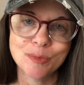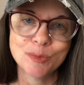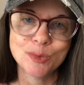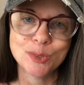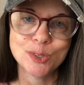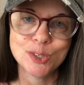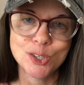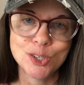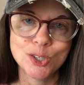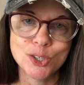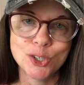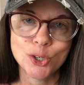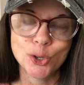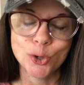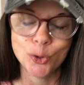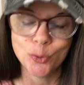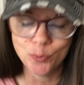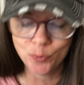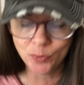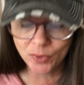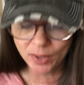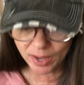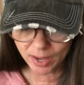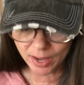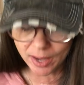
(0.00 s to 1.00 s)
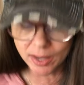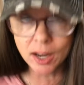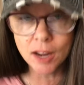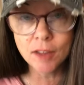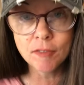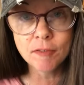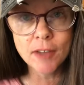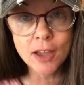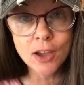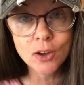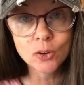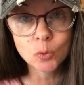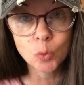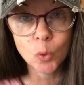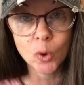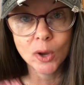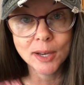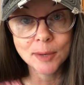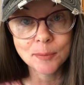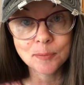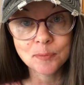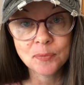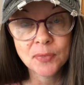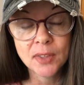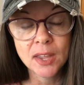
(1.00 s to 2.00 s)
to do. And I found
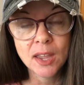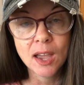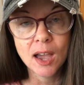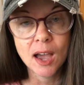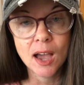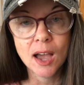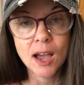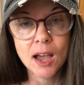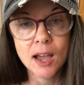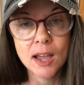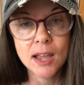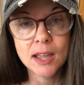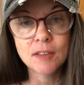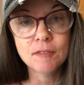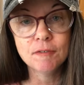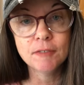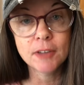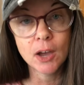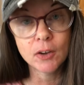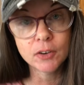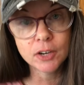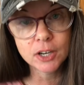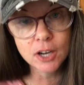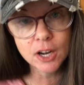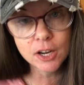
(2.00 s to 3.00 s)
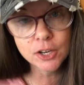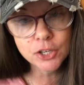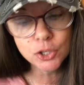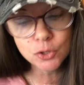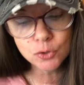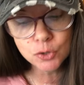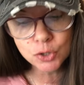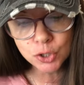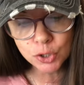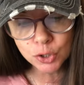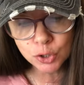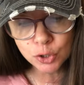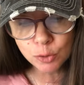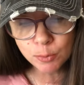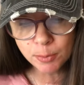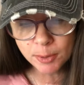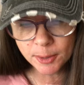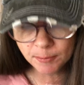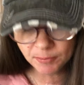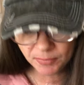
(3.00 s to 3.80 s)
one. I found it on YouTube,